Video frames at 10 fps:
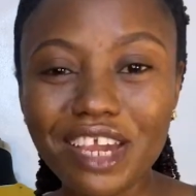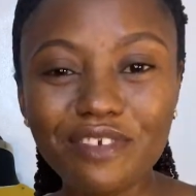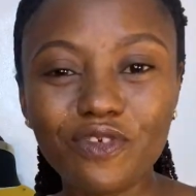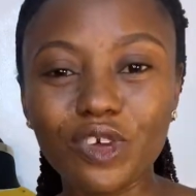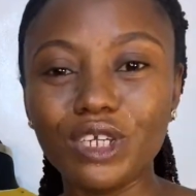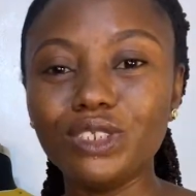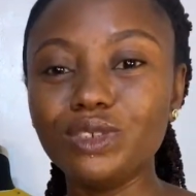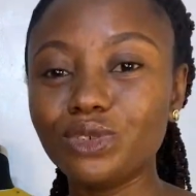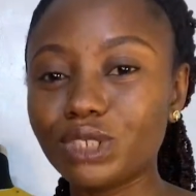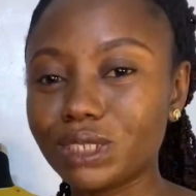If you're a
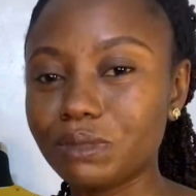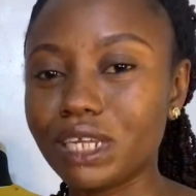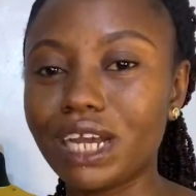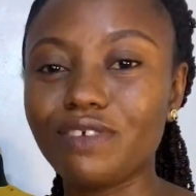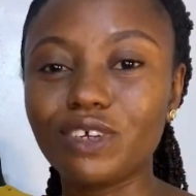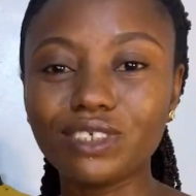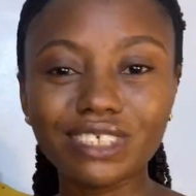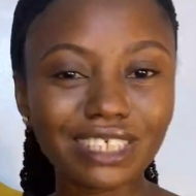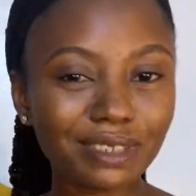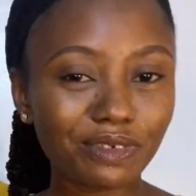new dressmaker, if you're
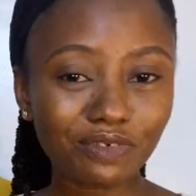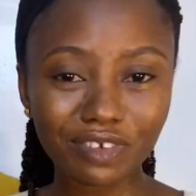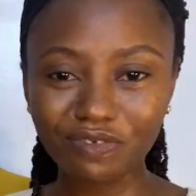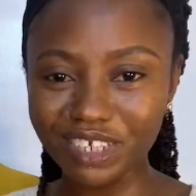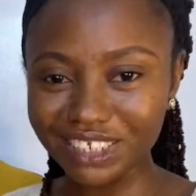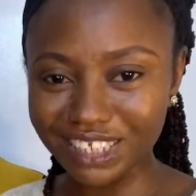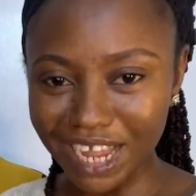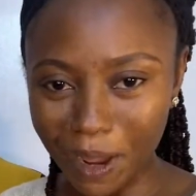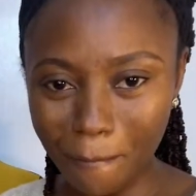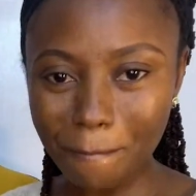just seeing me for the first
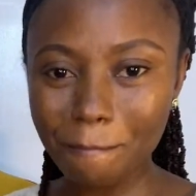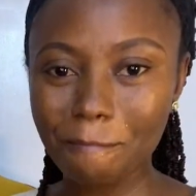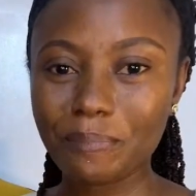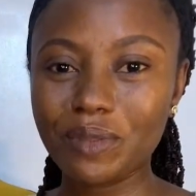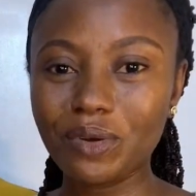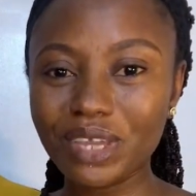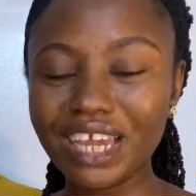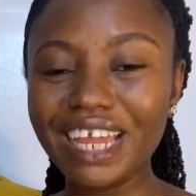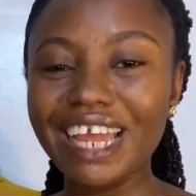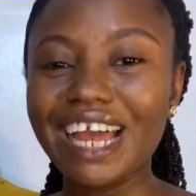time,
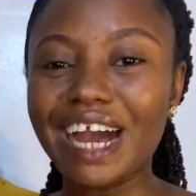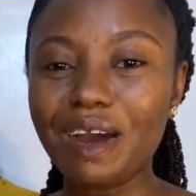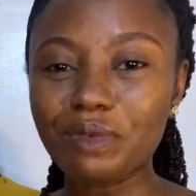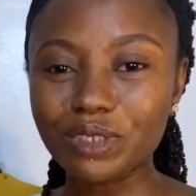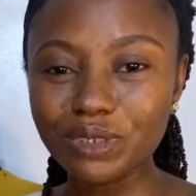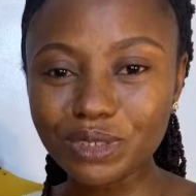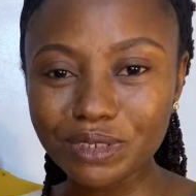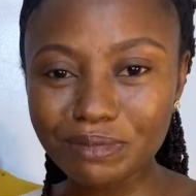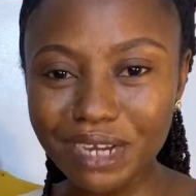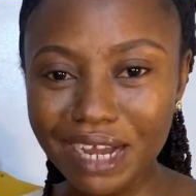okay, I'm a
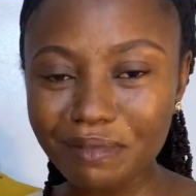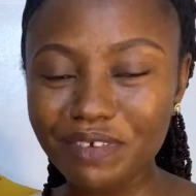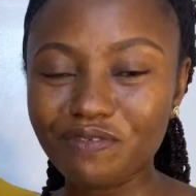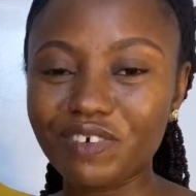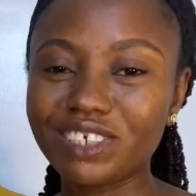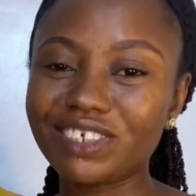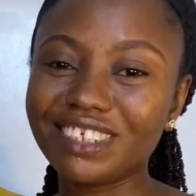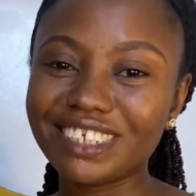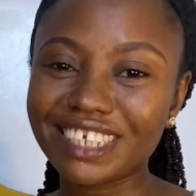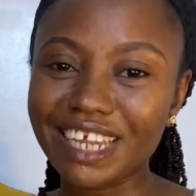YouTuber, I'm a fashion
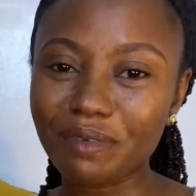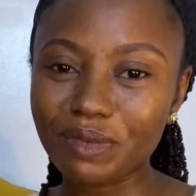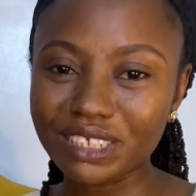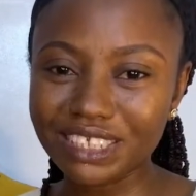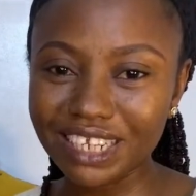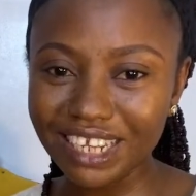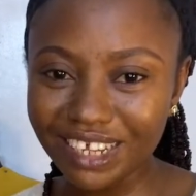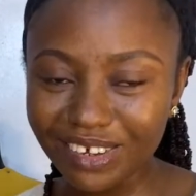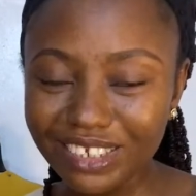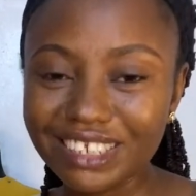designer based in
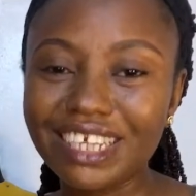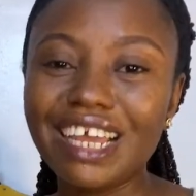Lagos.